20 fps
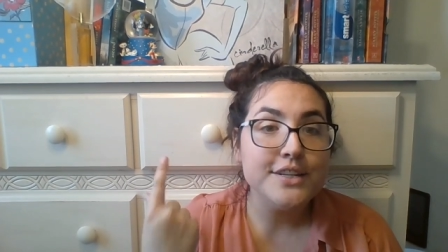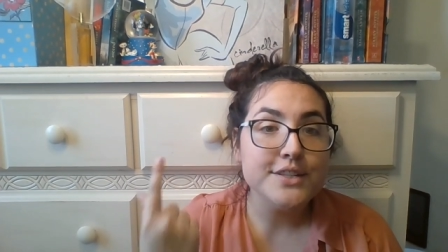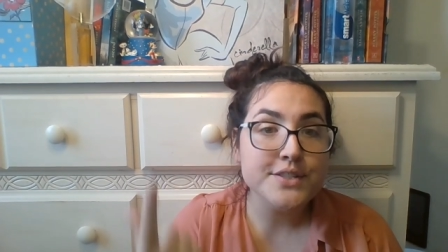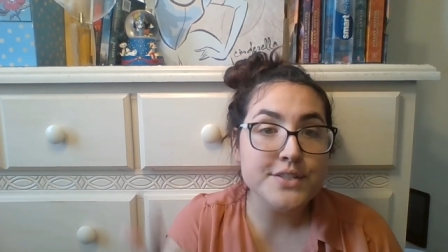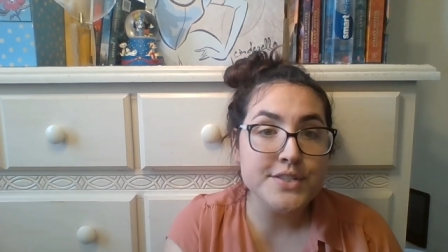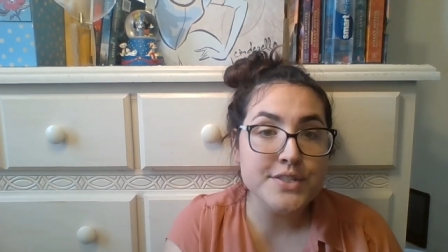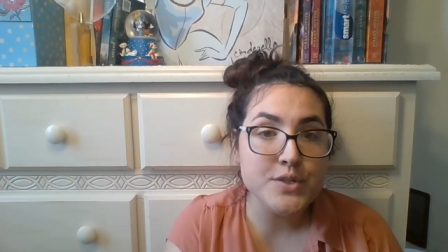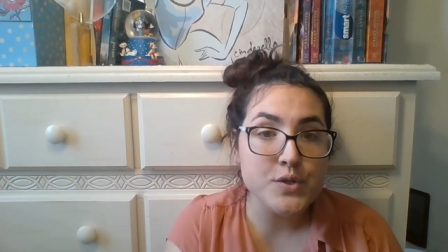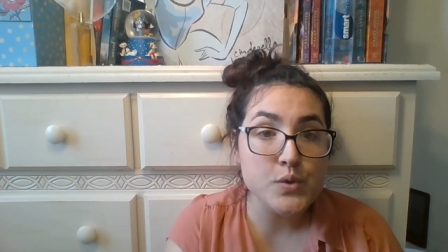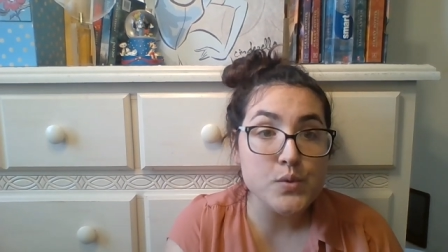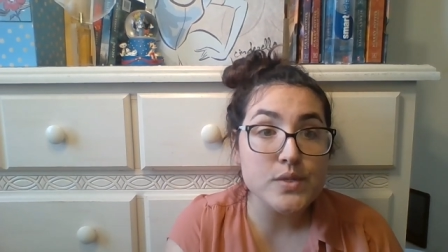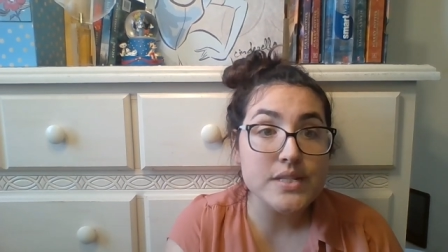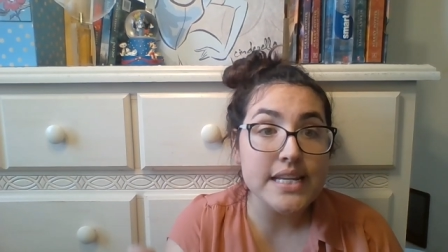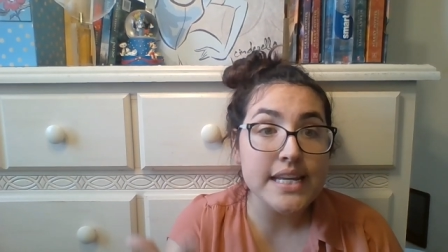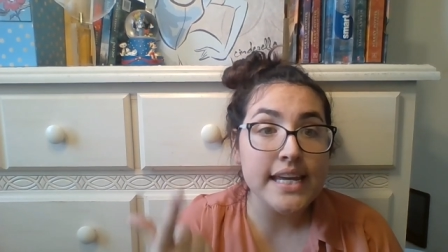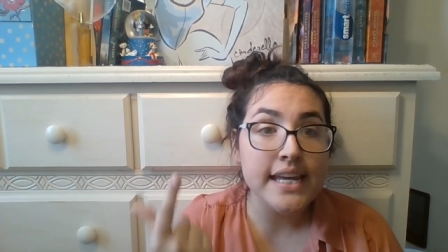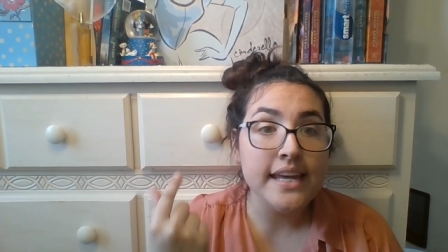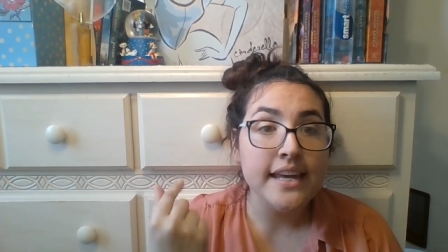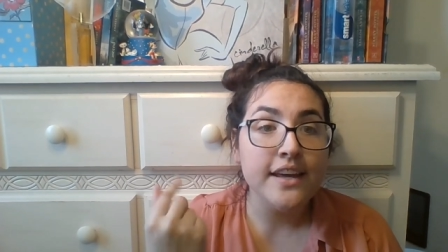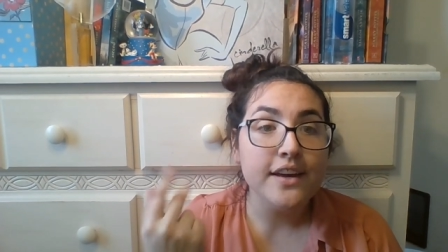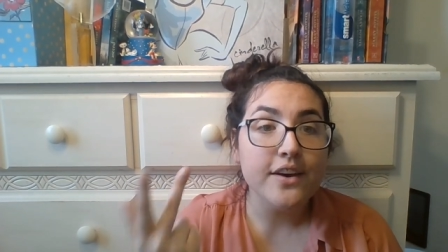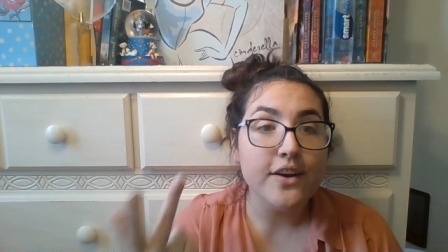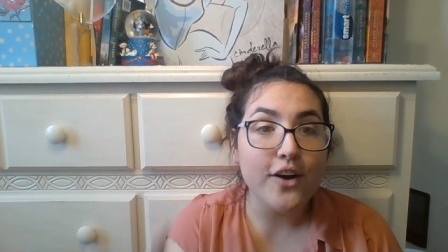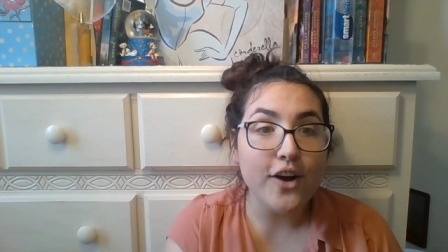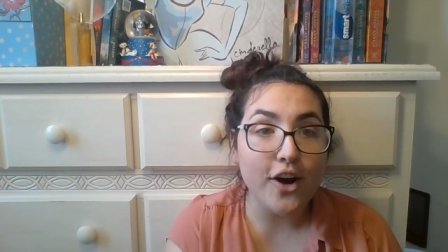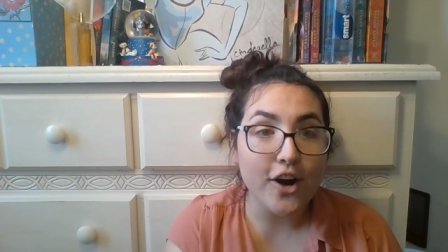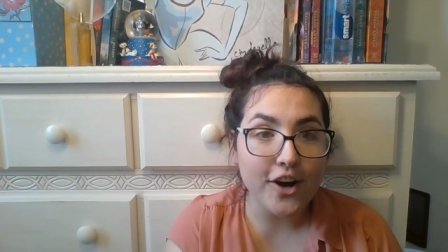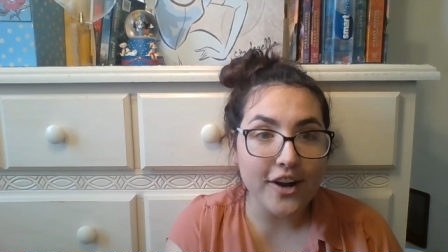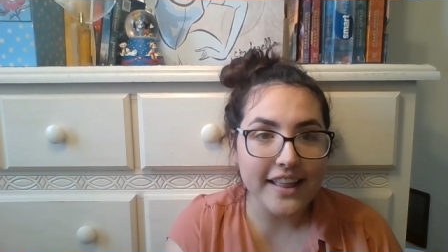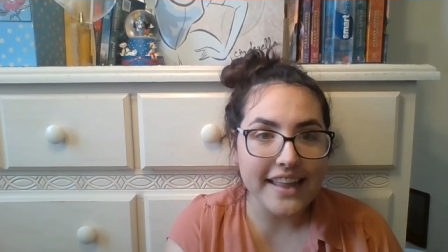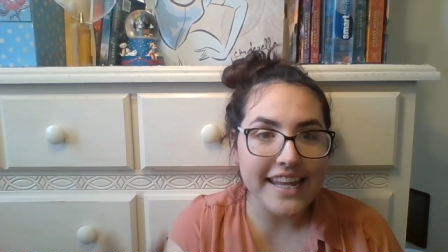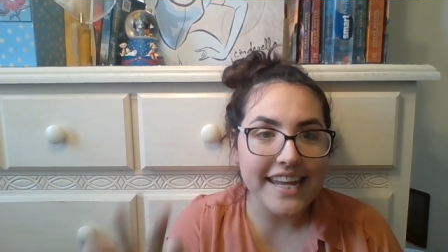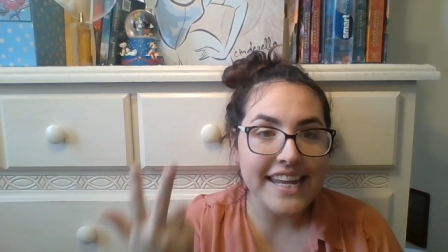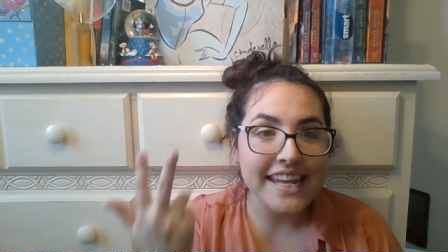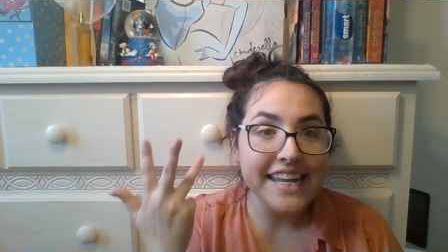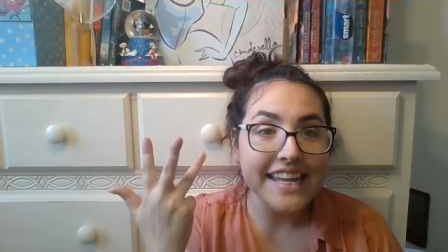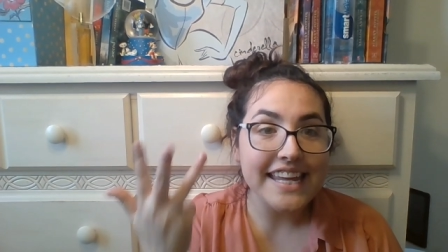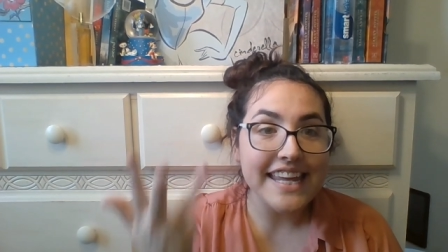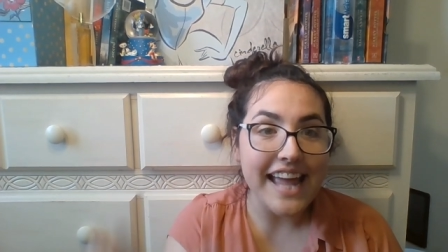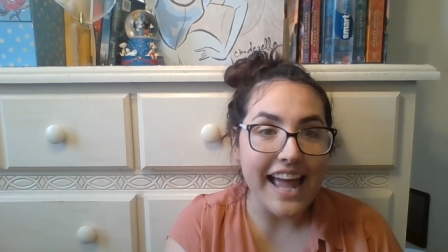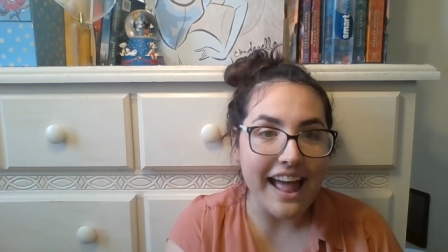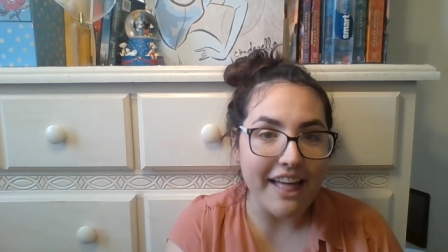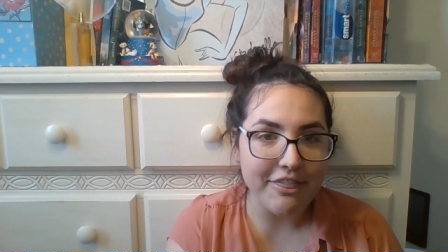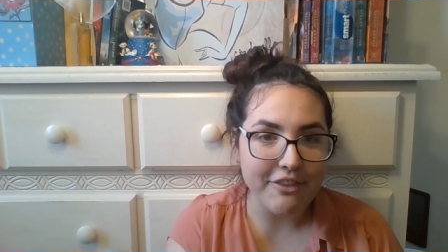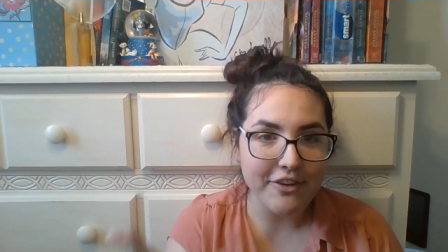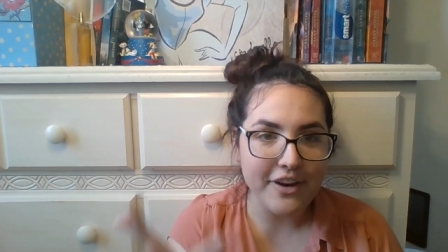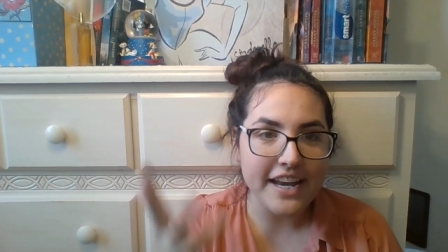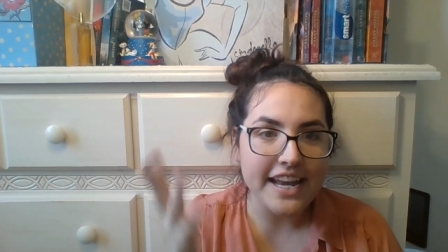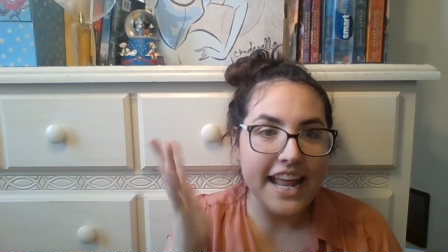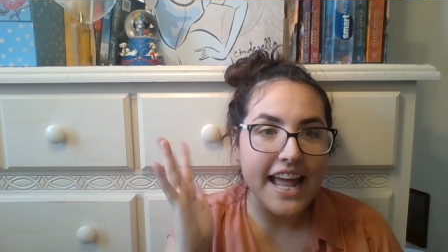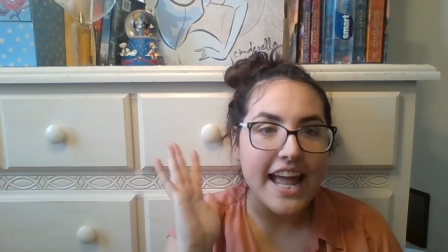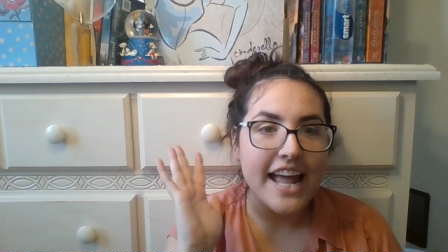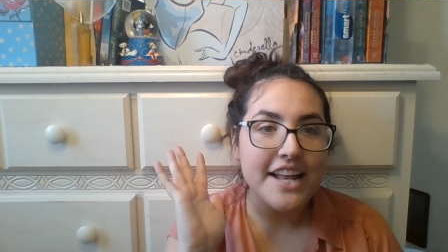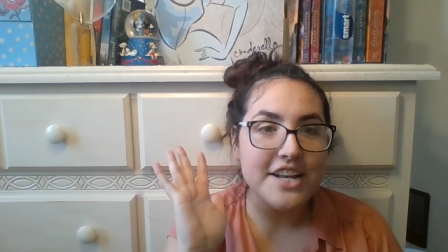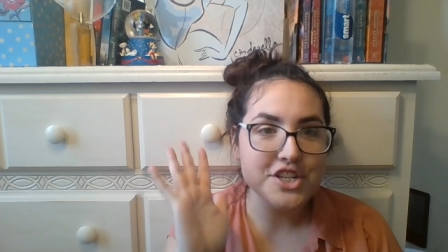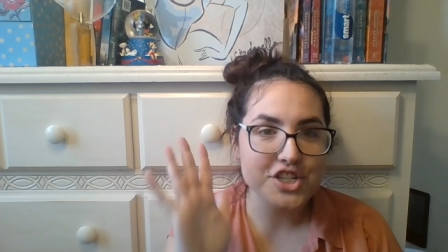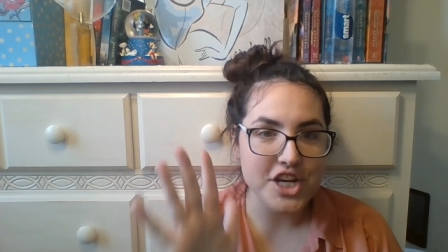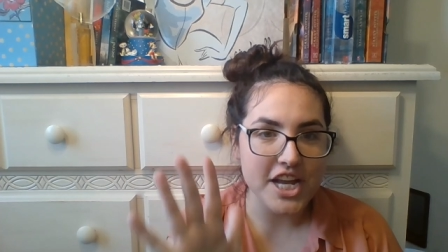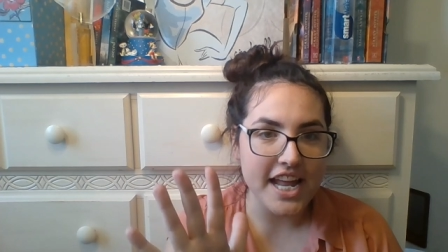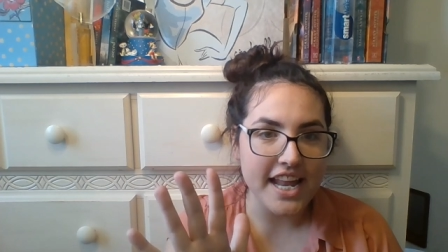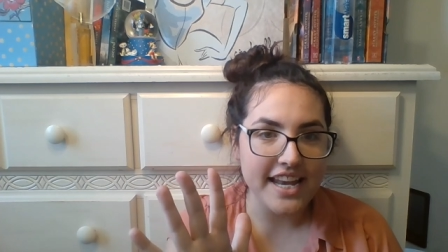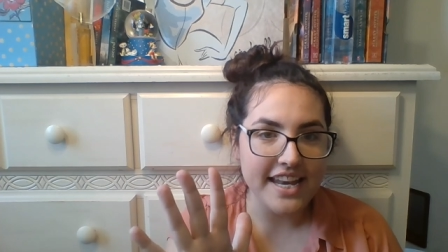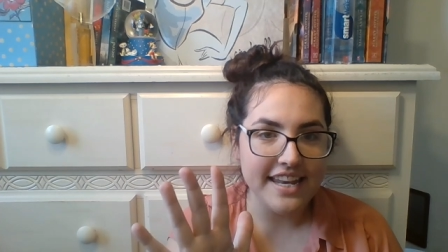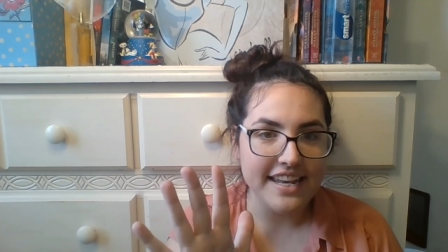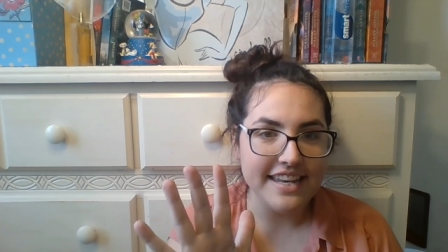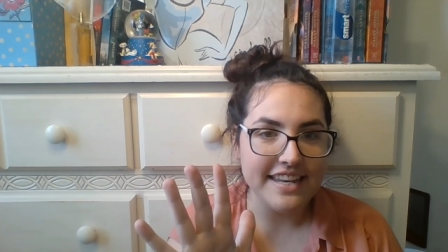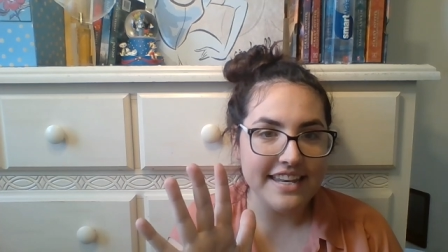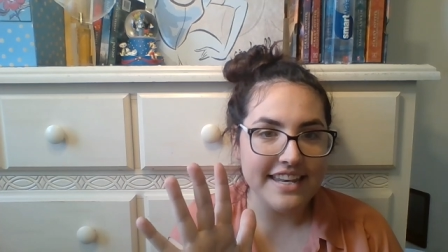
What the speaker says: Susie, Carly, Catherine, and Jen.